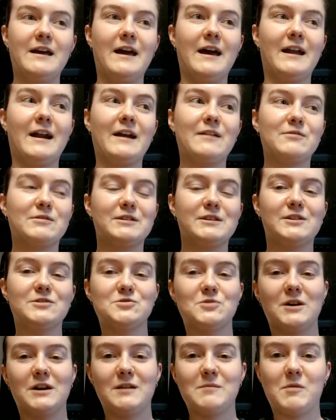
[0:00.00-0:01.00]
And I really
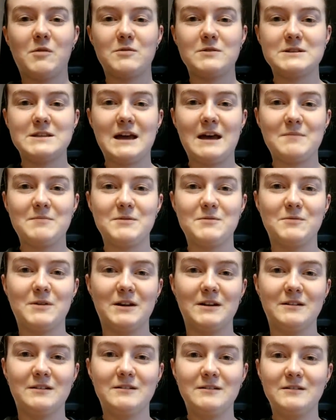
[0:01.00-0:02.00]
enjoy it. And I'm always happy
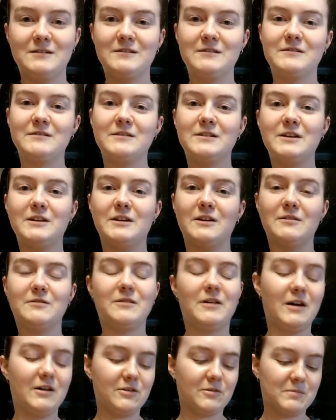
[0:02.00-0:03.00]
when, you know,
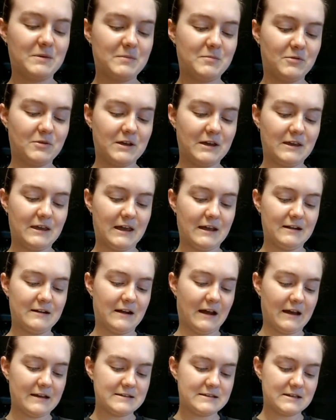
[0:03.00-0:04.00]
other people can get
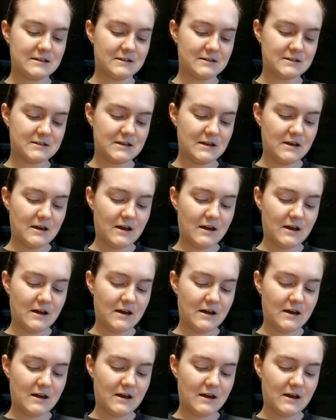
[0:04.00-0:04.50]
ideas